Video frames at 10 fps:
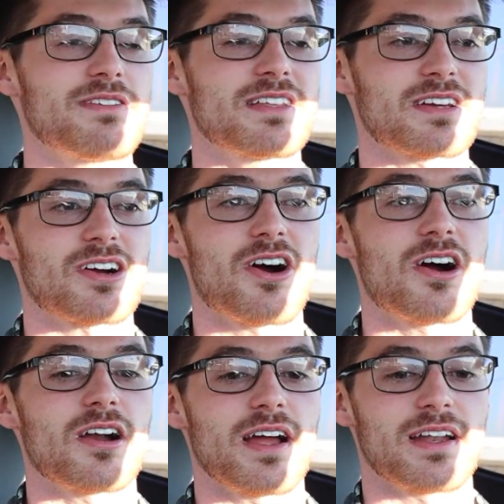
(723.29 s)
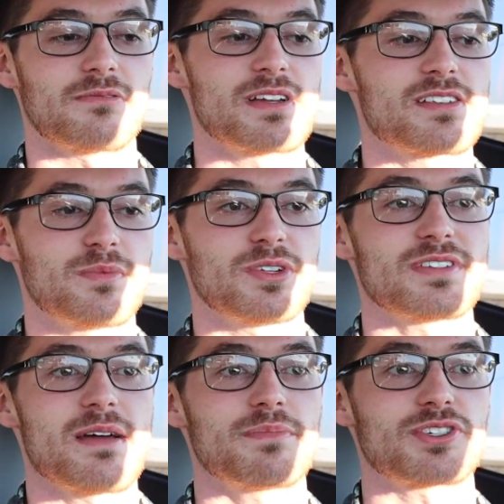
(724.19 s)
even in the car at a reasonable
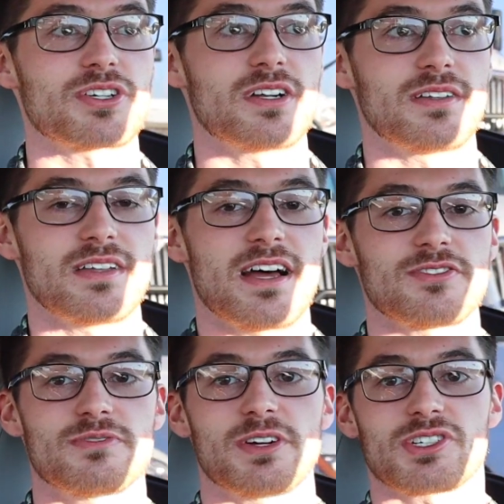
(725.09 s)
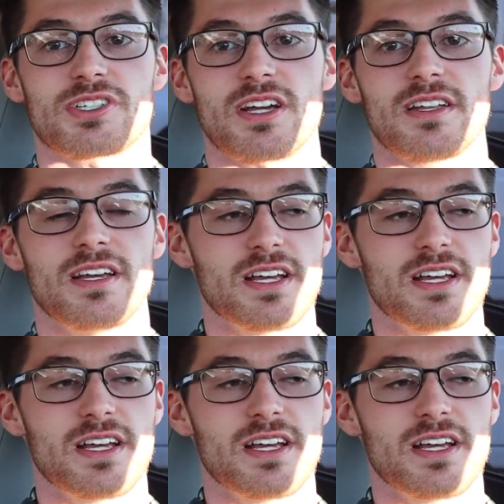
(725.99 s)
temperature and not too much sun.